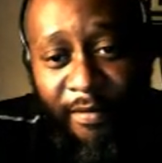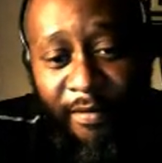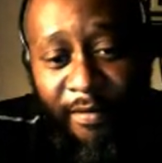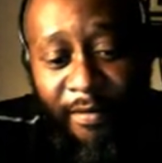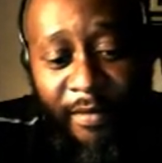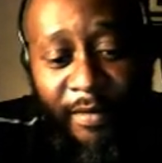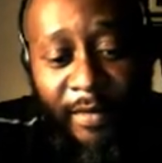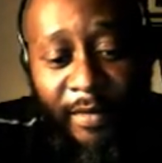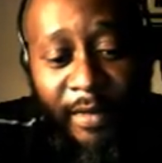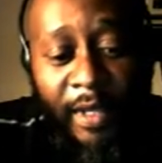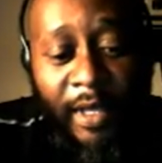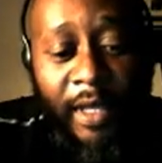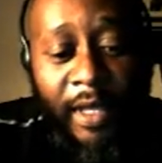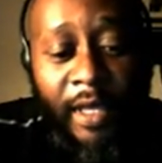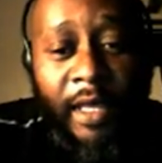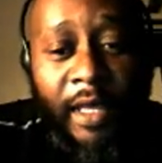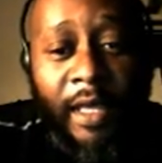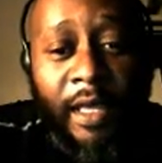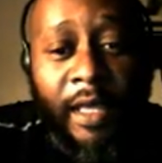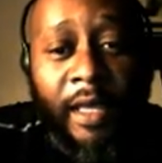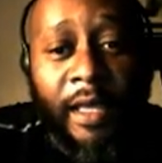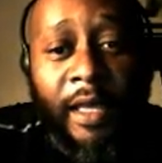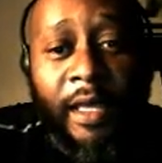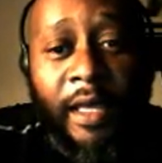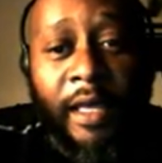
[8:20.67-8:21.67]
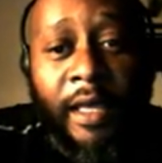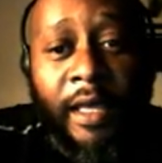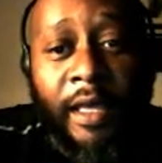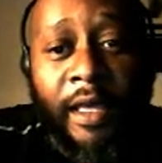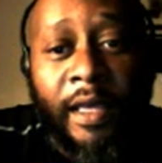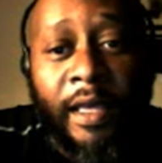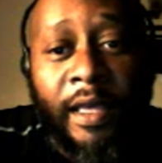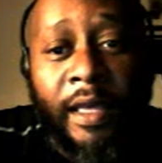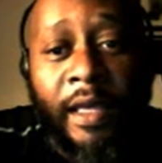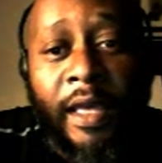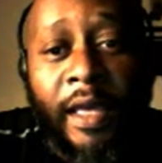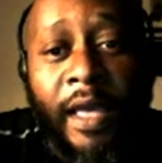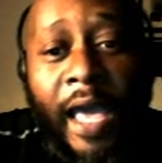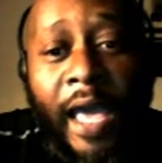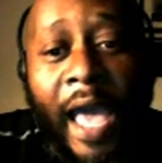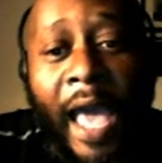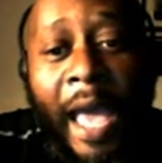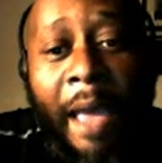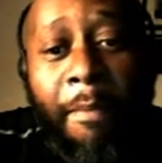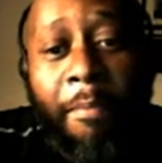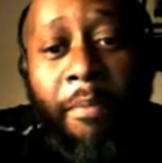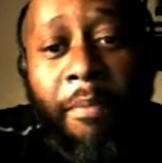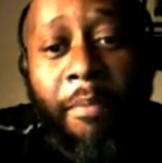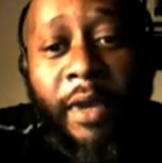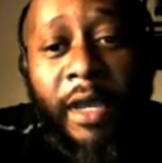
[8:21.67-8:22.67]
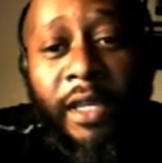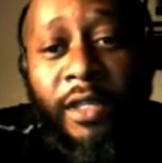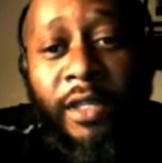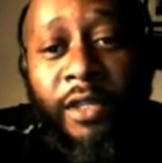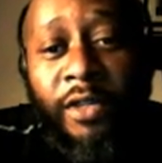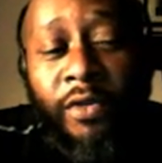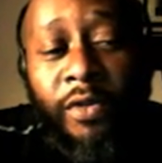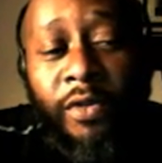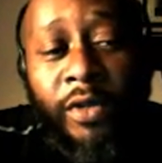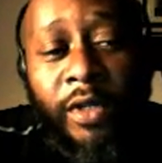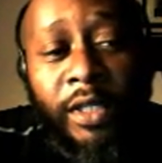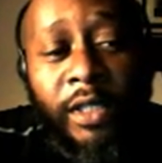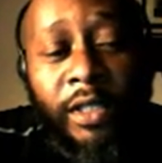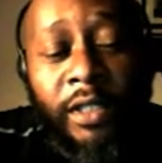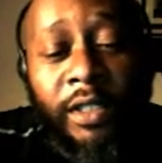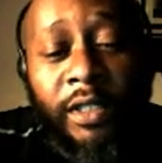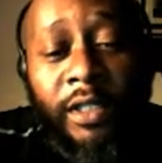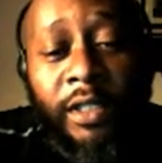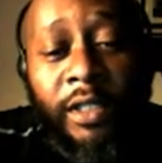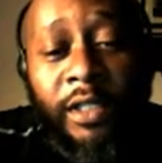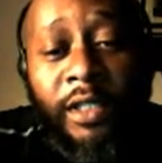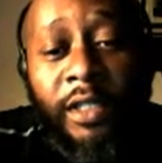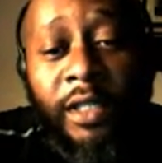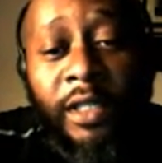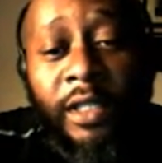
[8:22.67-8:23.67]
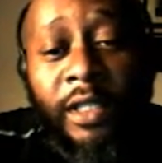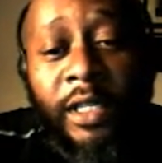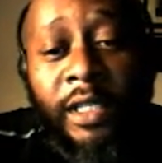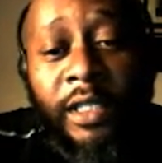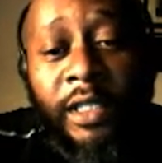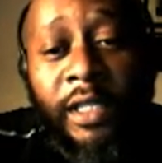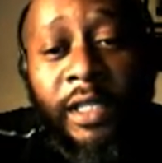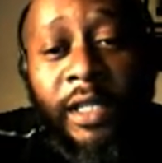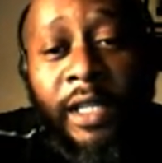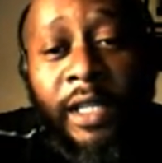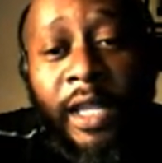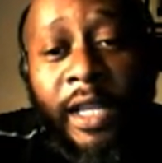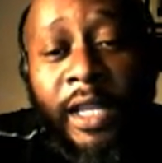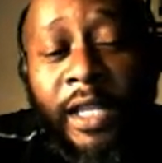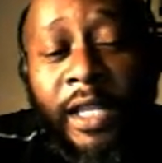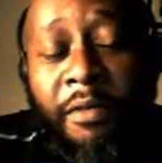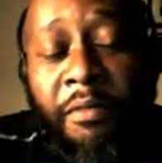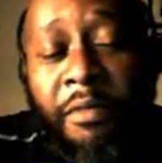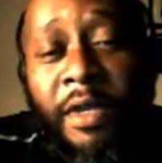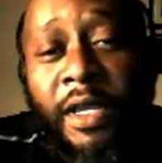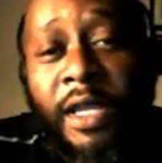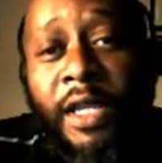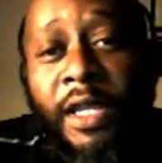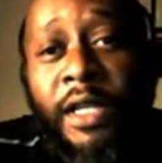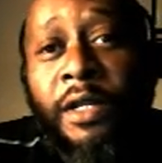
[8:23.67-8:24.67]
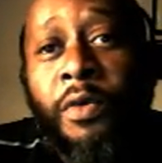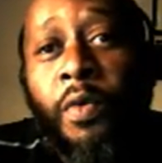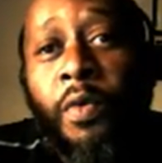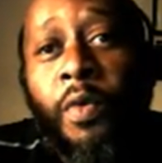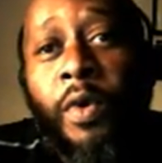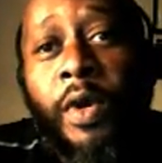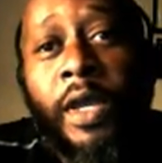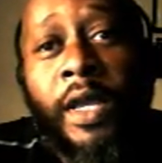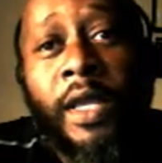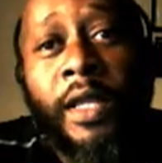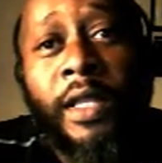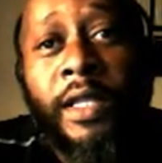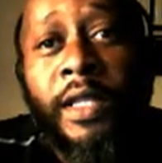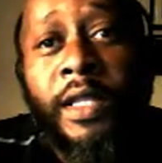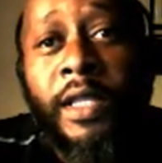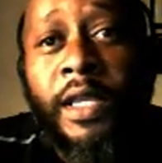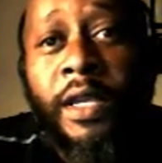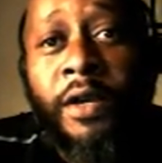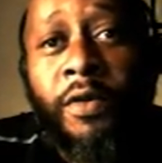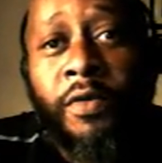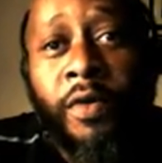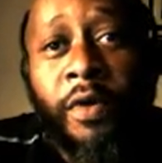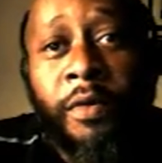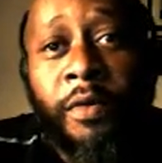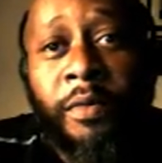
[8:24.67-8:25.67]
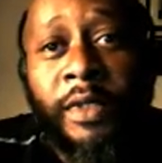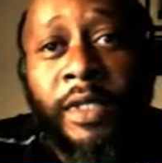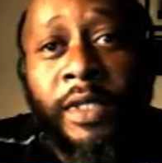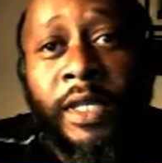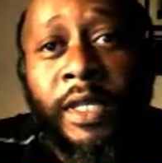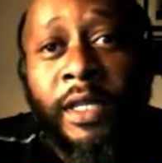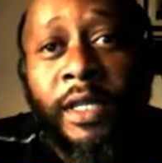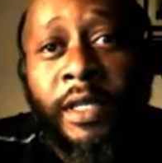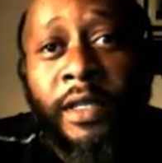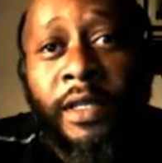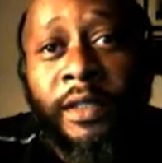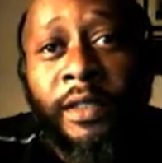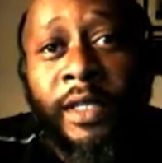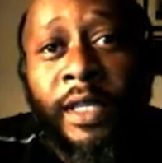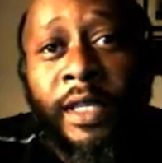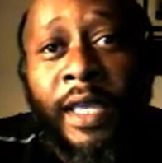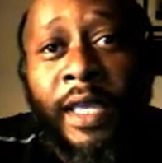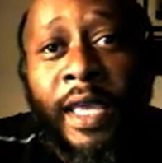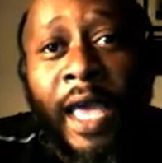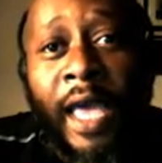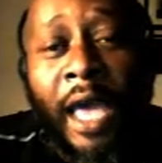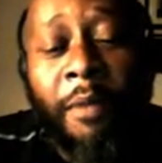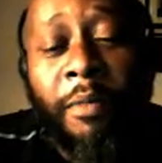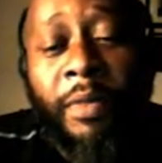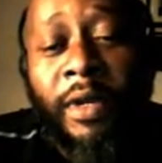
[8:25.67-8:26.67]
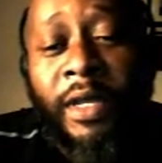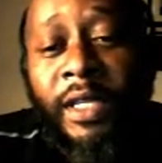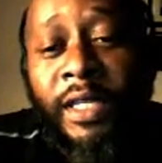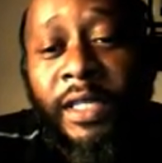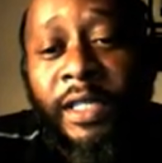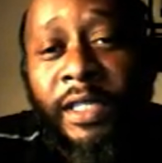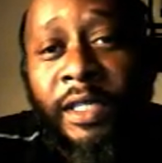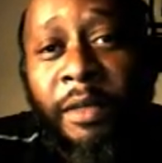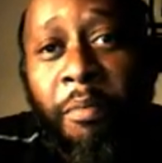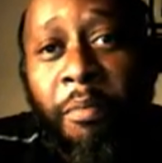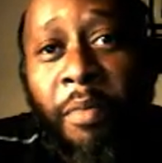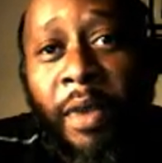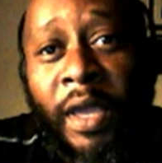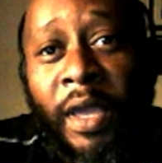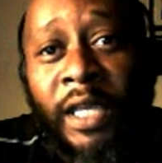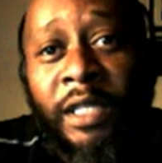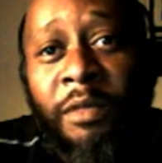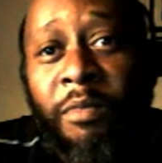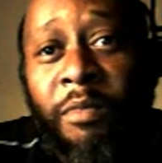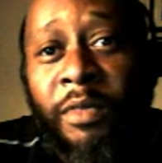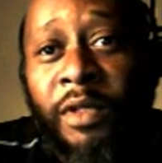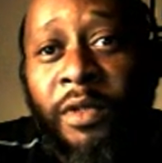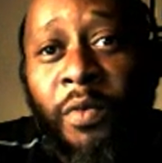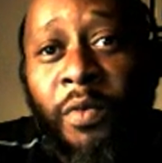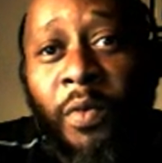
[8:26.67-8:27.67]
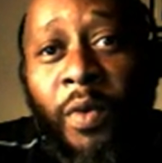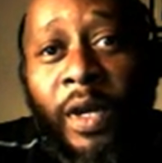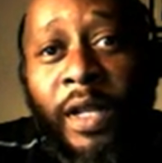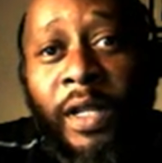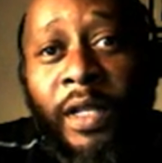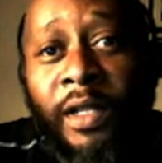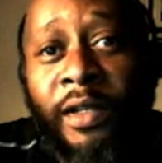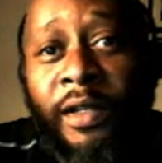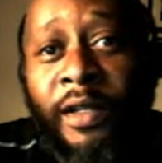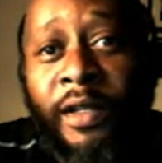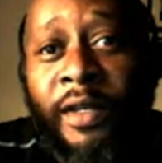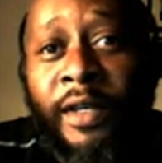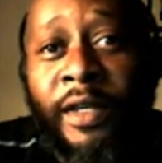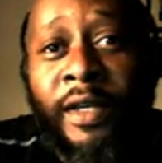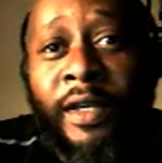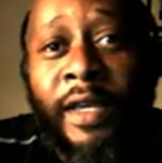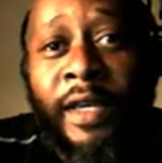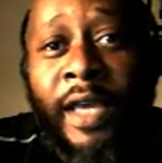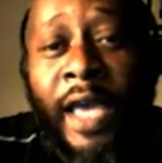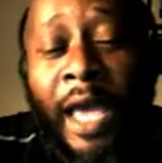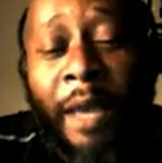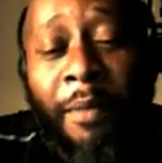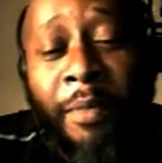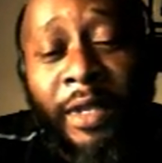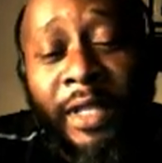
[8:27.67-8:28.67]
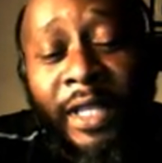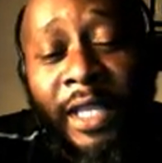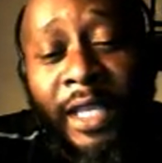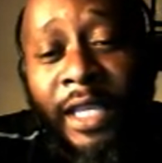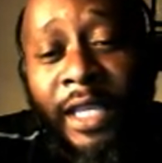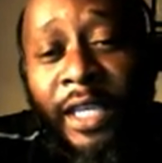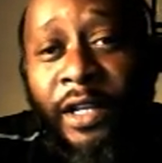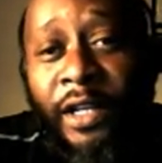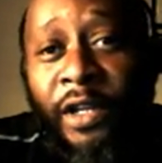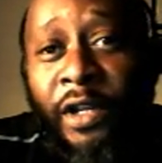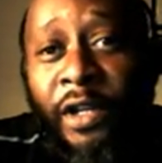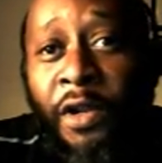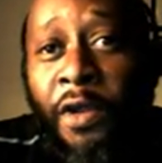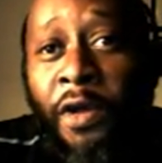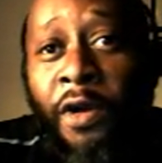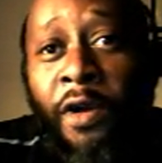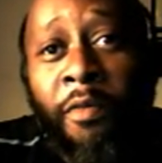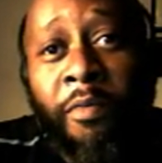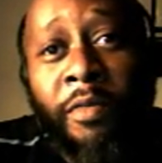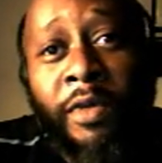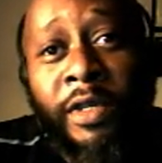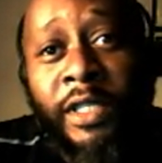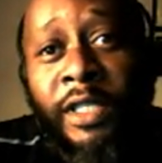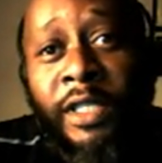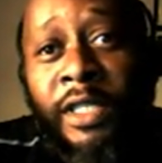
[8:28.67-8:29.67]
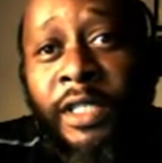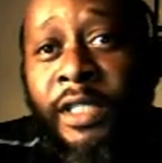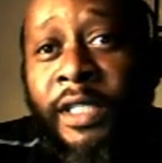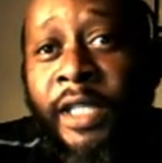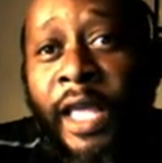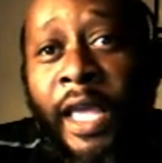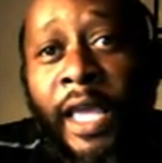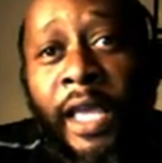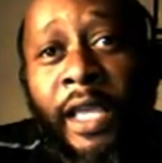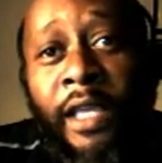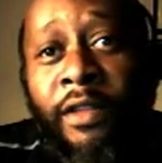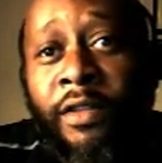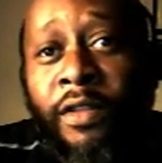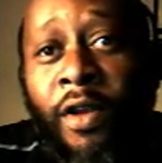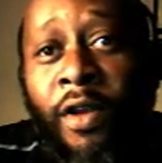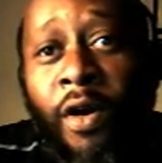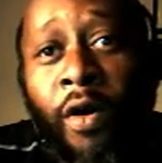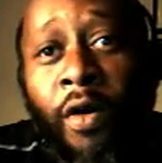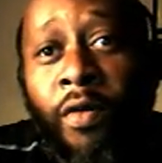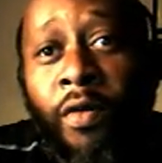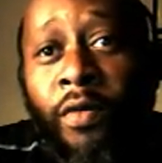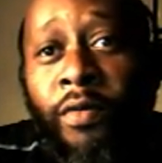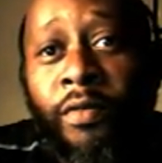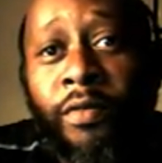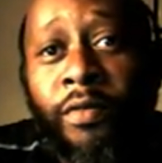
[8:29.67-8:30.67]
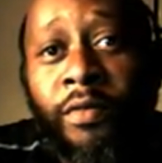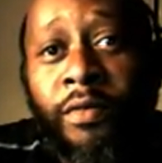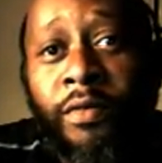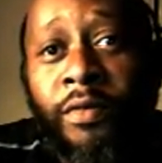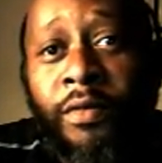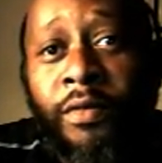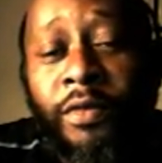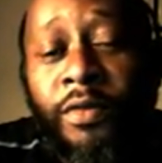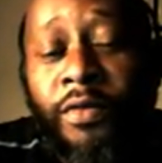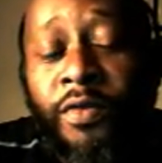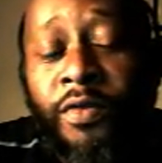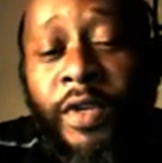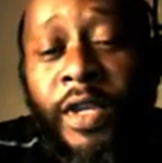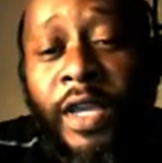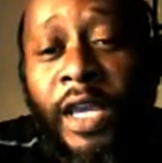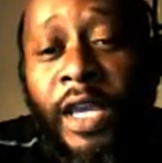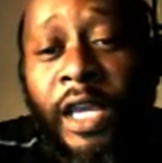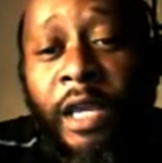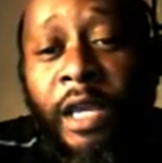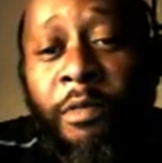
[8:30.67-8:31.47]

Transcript: I bet you his sister doesn't let him anywhere near upstairs. I bet he's a basement dweller. I bet they get along, but she's like, no, you can't come upstairs. I bet you